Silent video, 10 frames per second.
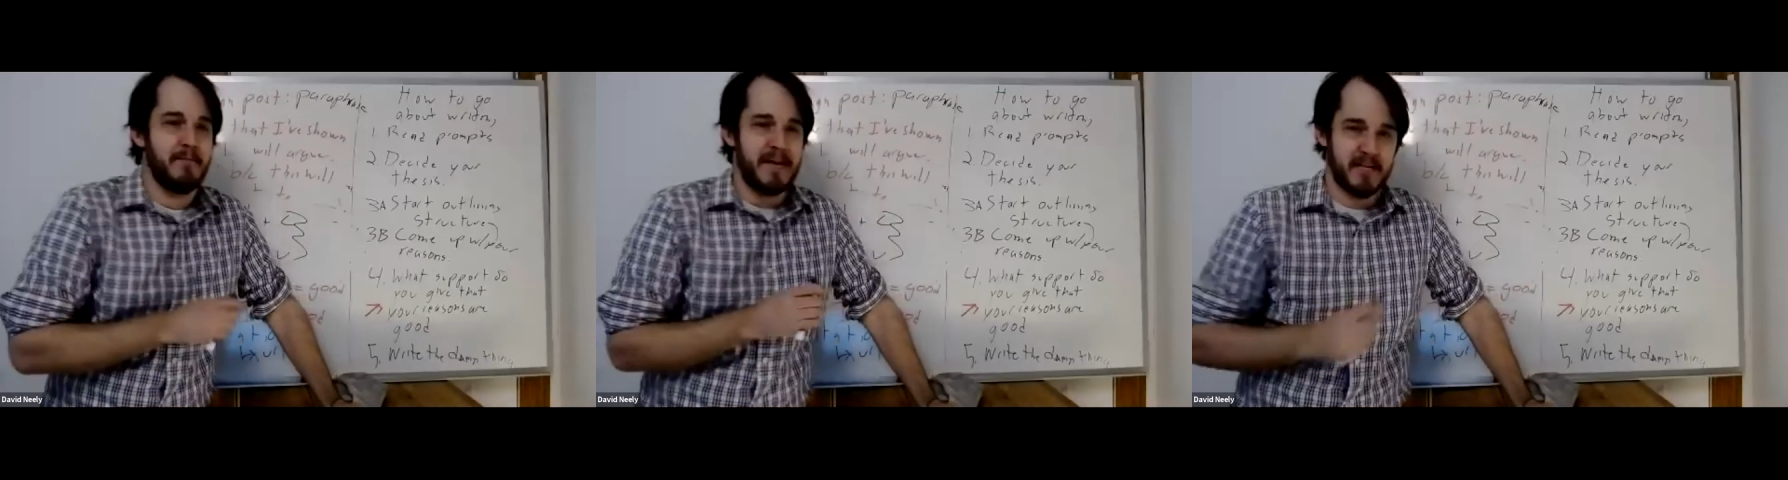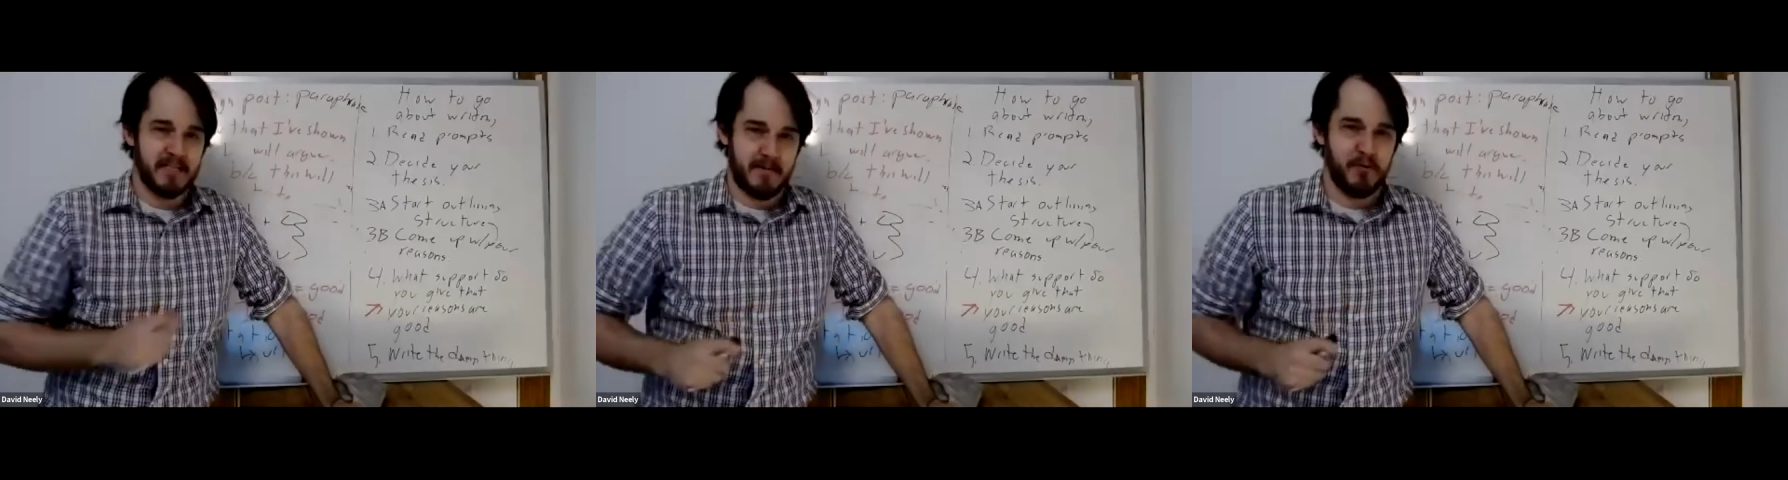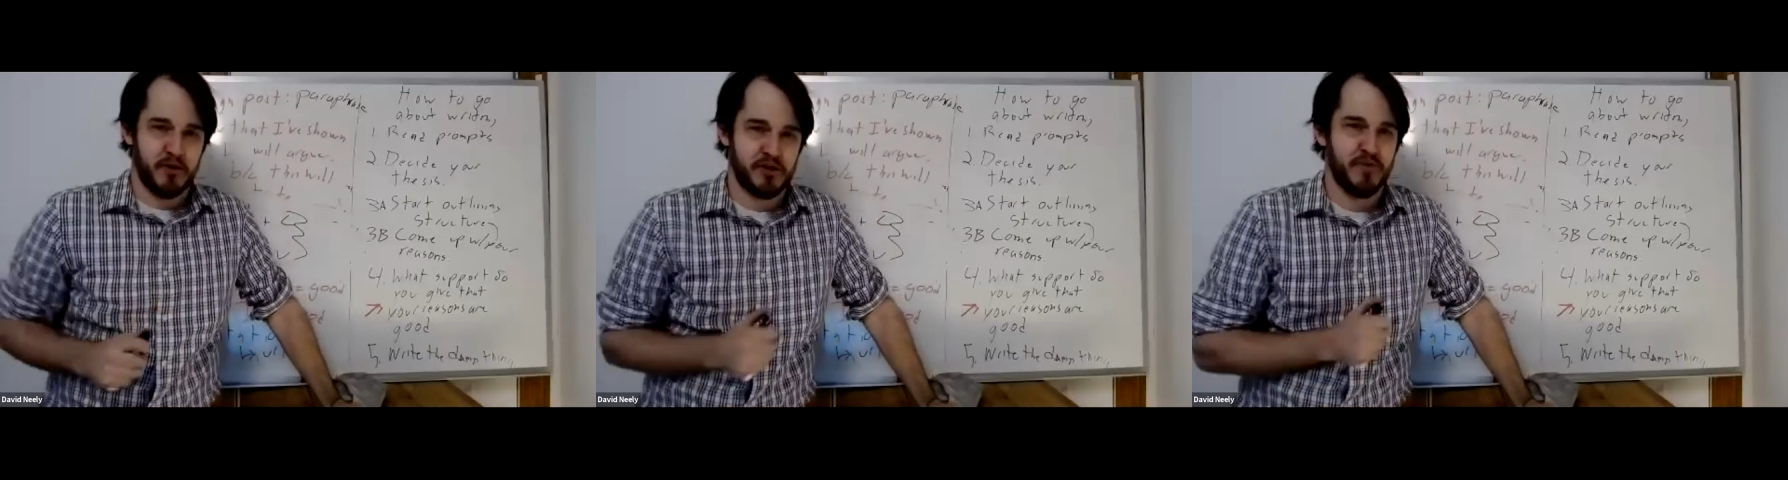because it
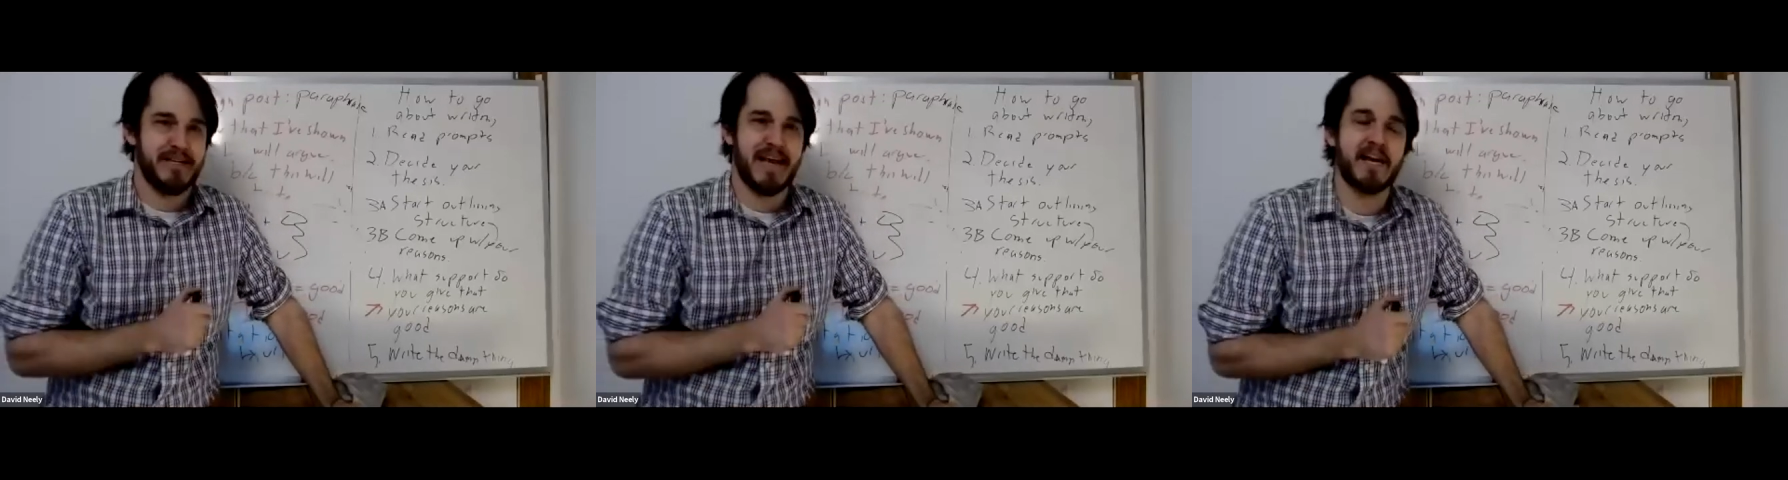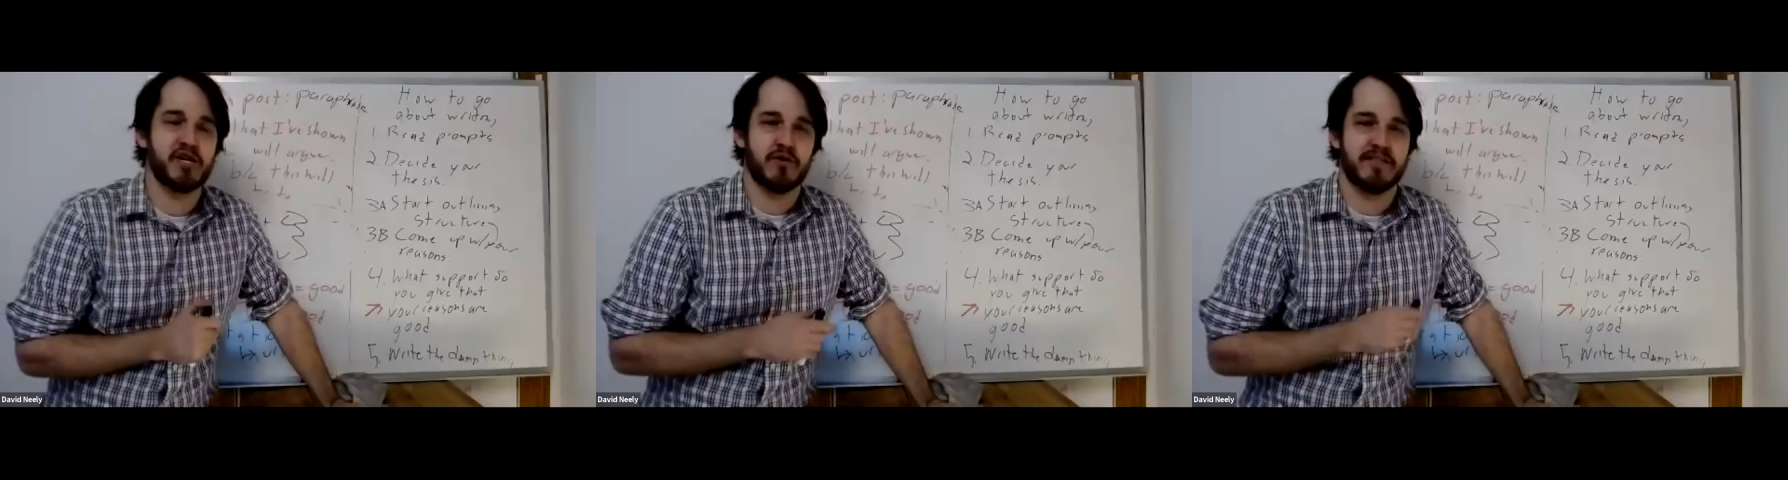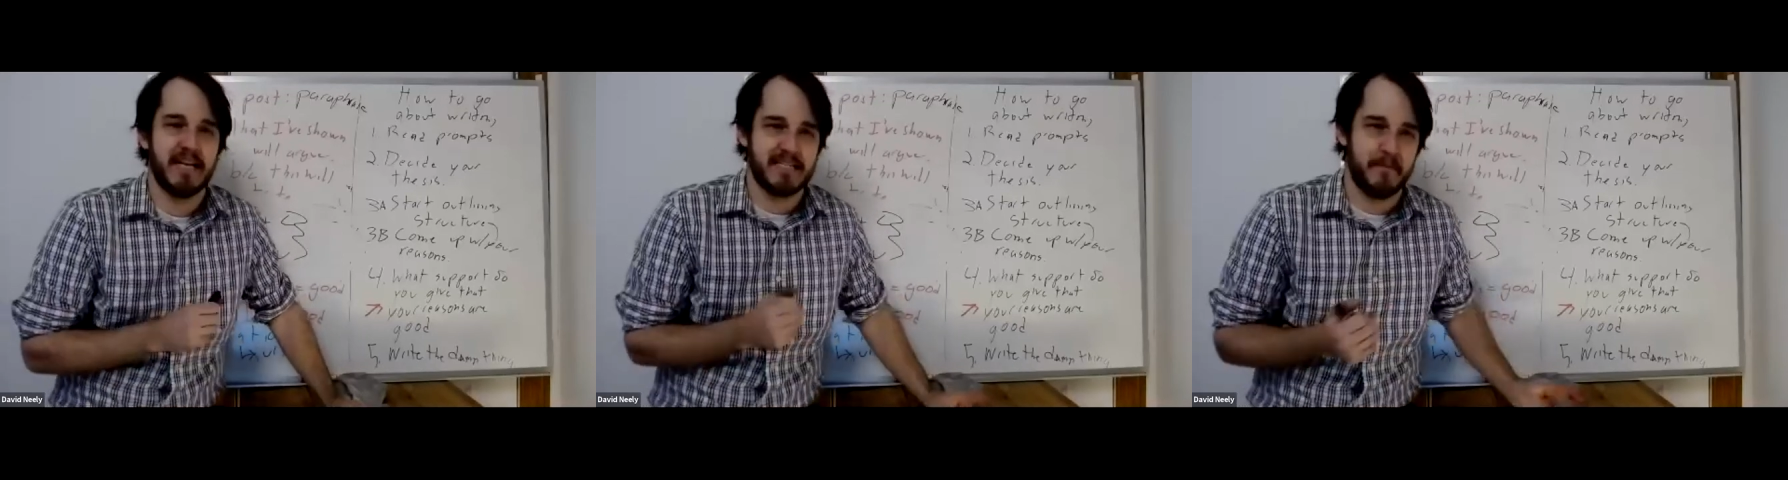puts you in danger,
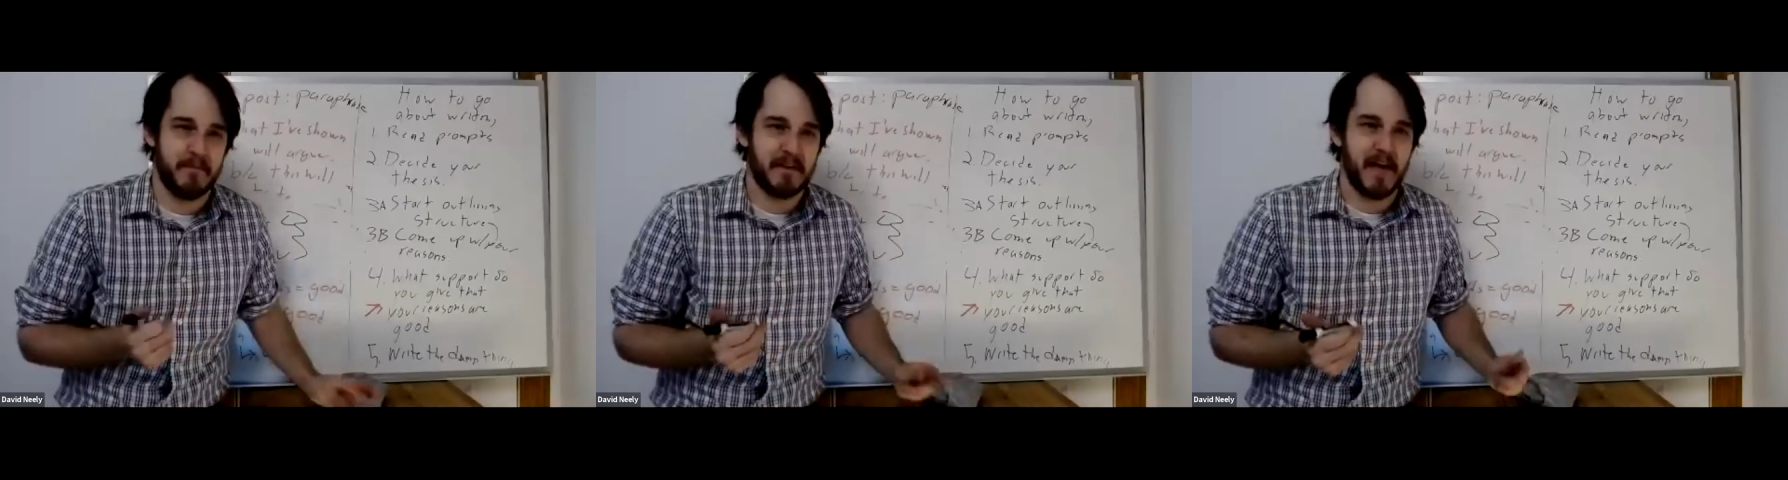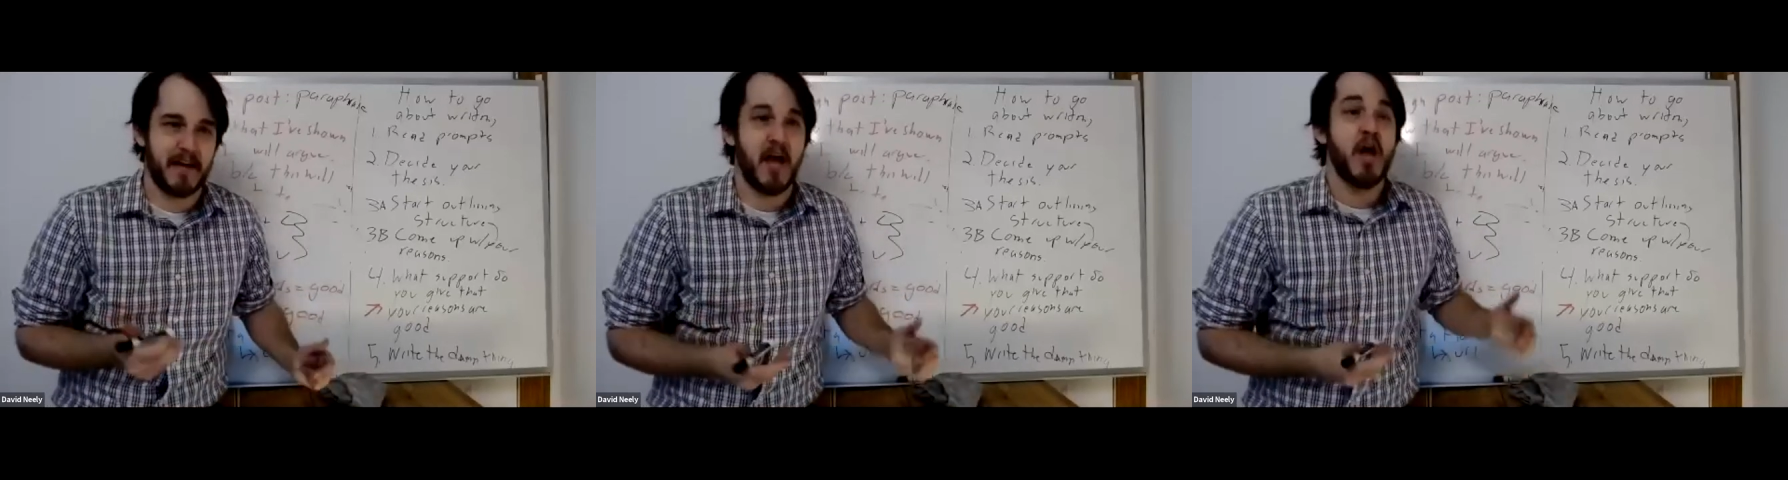say something like,